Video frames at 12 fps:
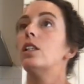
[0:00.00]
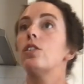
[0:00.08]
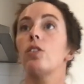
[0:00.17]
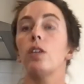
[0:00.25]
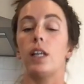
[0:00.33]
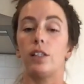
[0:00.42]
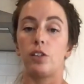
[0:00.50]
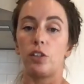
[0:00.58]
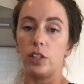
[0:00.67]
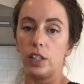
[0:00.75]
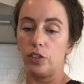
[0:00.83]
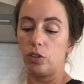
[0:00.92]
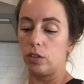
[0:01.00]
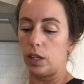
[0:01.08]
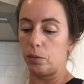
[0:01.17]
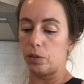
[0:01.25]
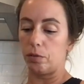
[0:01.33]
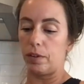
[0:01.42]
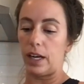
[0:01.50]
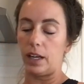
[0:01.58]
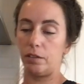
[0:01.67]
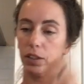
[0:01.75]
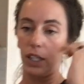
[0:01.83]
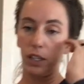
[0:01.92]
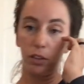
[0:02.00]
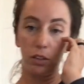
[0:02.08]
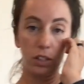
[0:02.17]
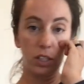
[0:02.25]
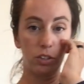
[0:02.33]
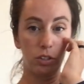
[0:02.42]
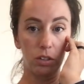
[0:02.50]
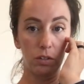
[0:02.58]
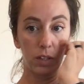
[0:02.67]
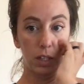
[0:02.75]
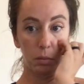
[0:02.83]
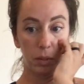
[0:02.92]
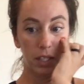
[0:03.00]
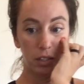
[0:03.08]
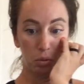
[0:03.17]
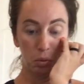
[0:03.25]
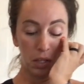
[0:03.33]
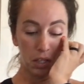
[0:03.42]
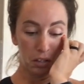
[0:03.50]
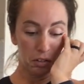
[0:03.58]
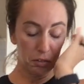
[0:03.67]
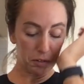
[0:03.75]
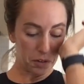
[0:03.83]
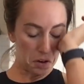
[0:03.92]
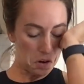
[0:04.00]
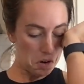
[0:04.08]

So it has 32 grams of fat. If you take 32 divided by 12,